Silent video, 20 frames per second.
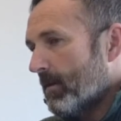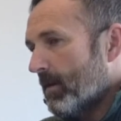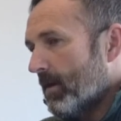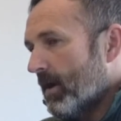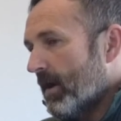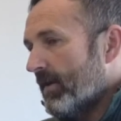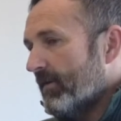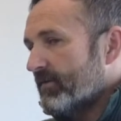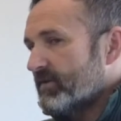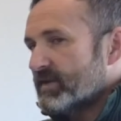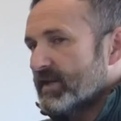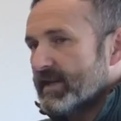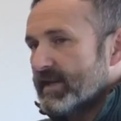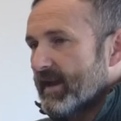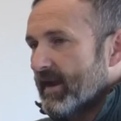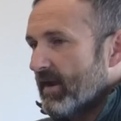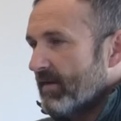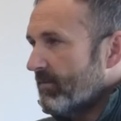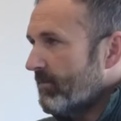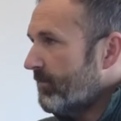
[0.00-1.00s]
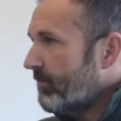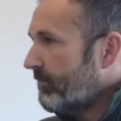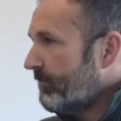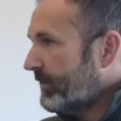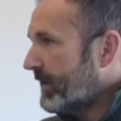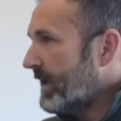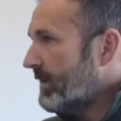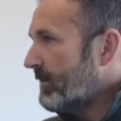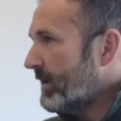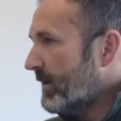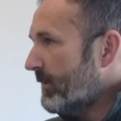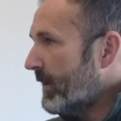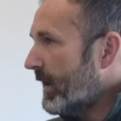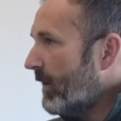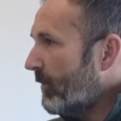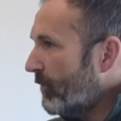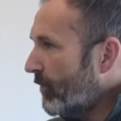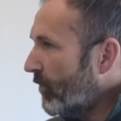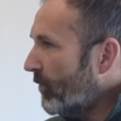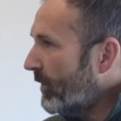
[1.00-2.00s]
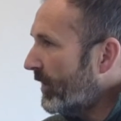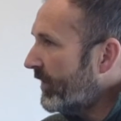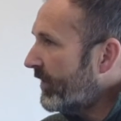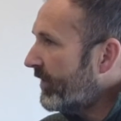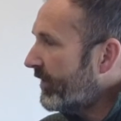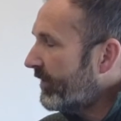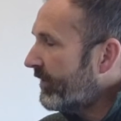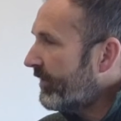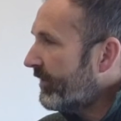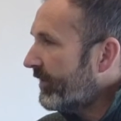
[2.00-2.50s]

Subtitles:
obviously care deeply about Bournemouth,